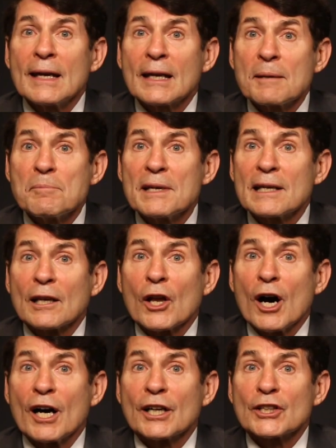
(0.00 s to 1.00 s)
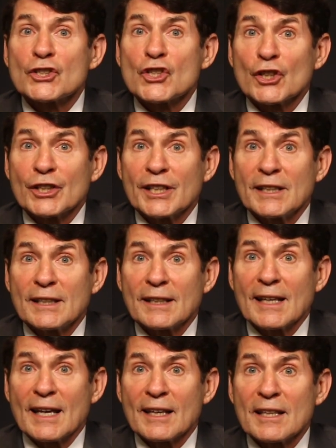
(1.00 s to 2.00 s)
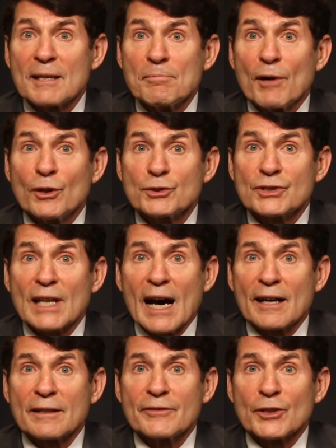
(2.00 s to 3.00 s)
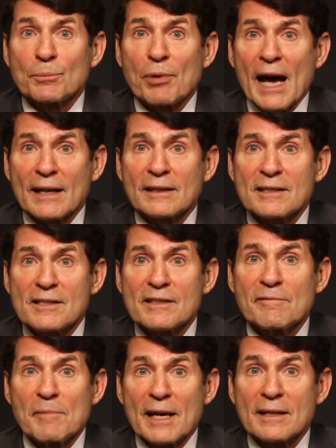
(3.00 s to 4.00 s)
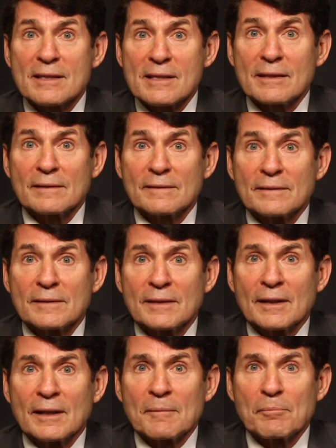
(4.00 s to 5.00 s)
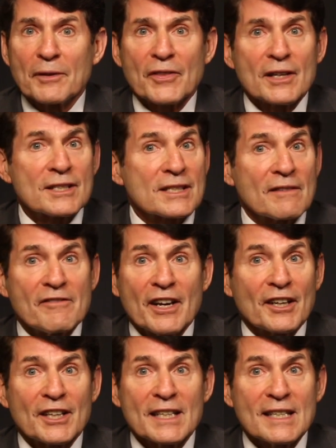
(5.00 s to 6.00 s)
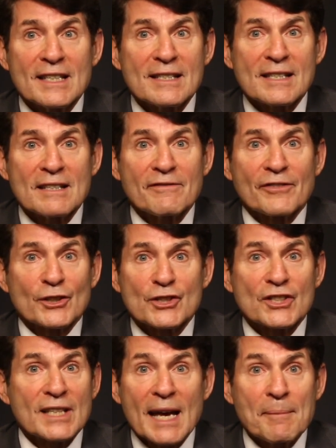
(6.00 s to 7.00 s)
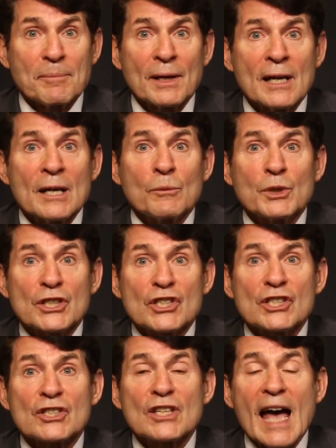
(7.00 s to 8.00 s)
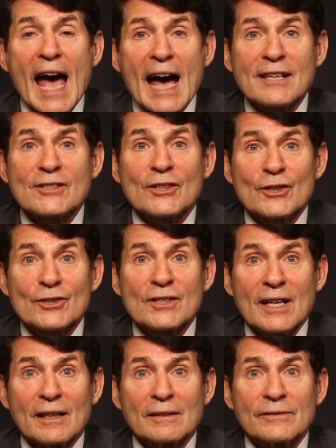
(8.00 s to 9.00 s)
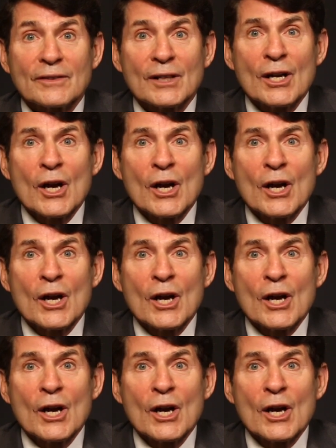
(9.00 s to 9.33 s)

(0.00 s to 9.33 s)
It can be a long journey to getting the most out of your practice of medicine, but there's a very easy first step, which is to ask yourself,